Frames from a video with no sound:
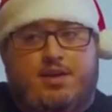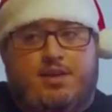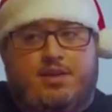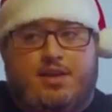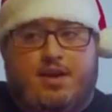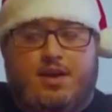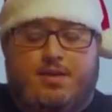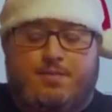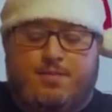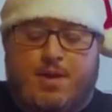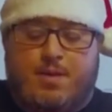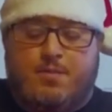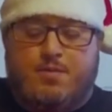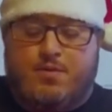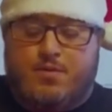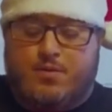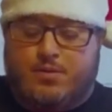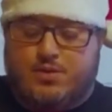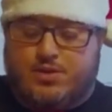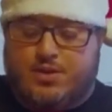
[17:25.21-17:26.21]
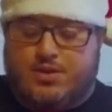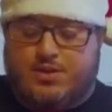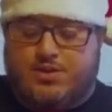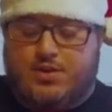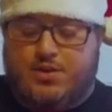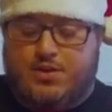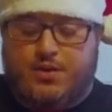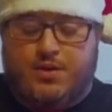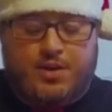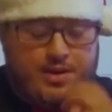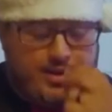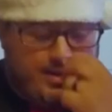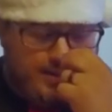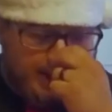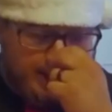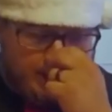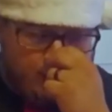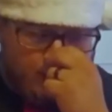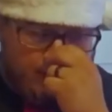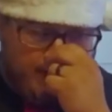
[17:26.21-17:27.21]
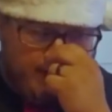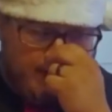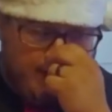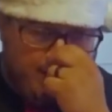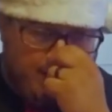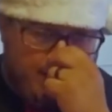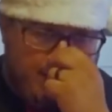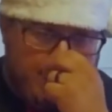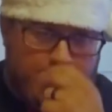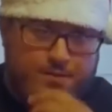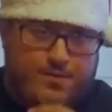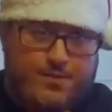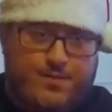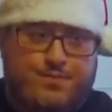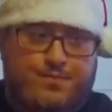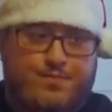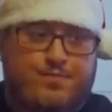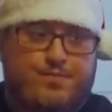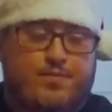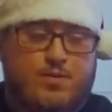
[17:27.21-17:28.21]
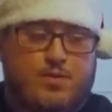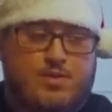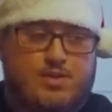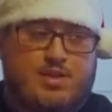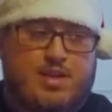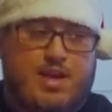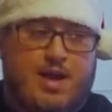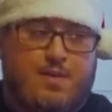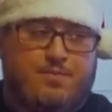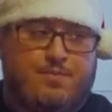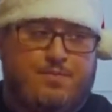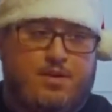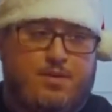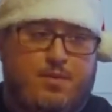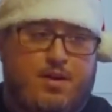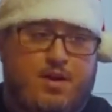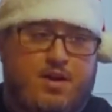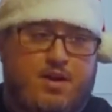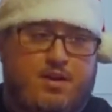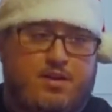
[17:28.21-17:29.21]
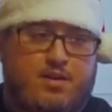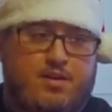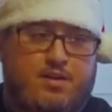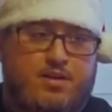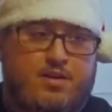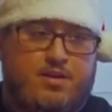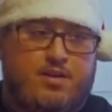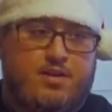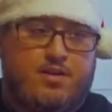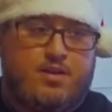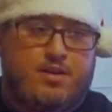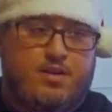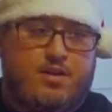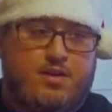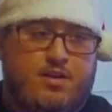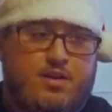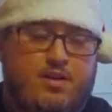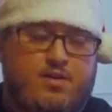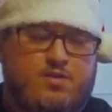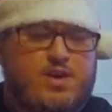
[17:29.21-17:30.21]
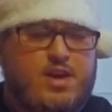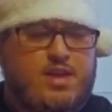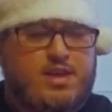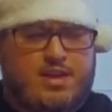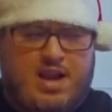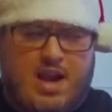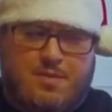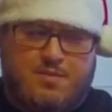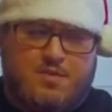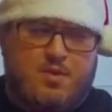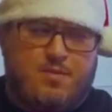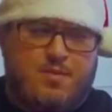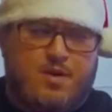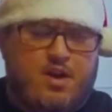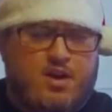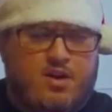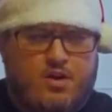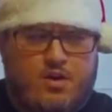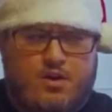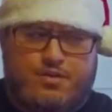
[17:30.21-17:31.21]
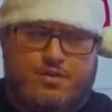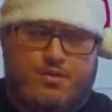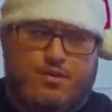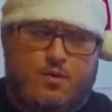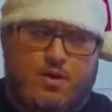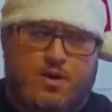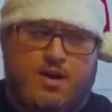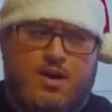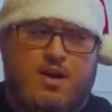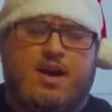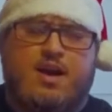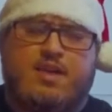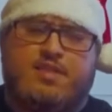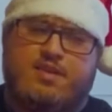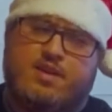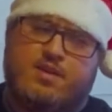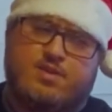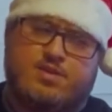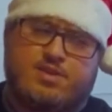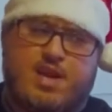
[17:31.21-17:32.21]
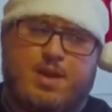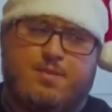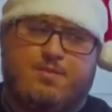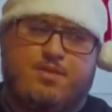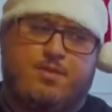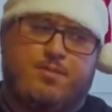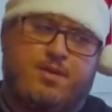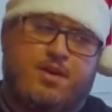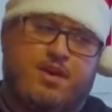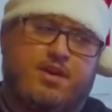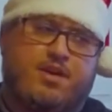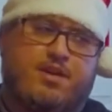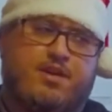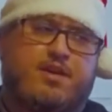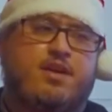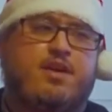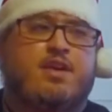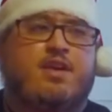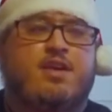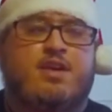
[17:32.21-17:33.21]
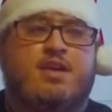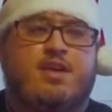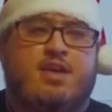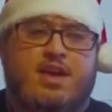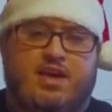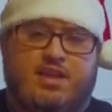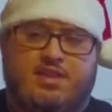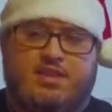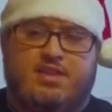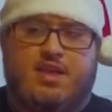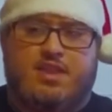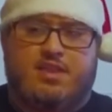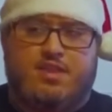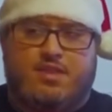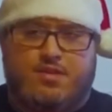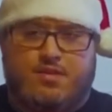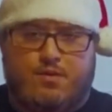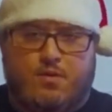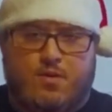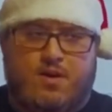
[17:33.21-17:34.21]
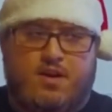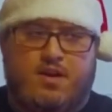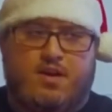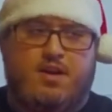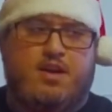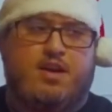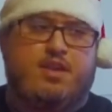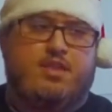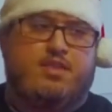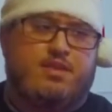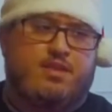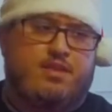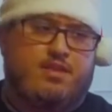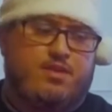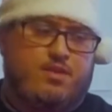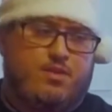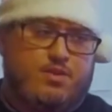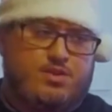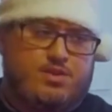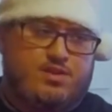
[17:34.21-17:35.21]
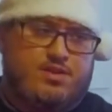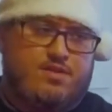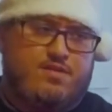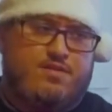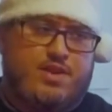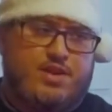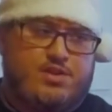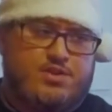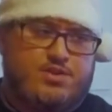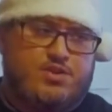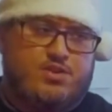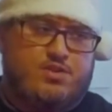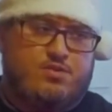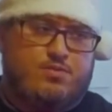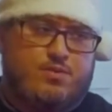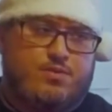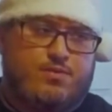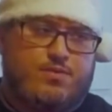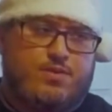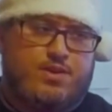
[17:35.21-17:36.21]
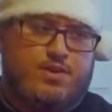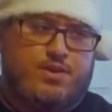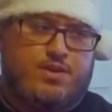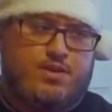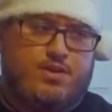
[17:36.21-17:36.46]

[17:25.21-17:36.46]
That that movie was good too. Next one came out was Captain America. Sorry, the Captain America or Thor? I think it was Captain America. And then Thor, and then there was an Avengers movie.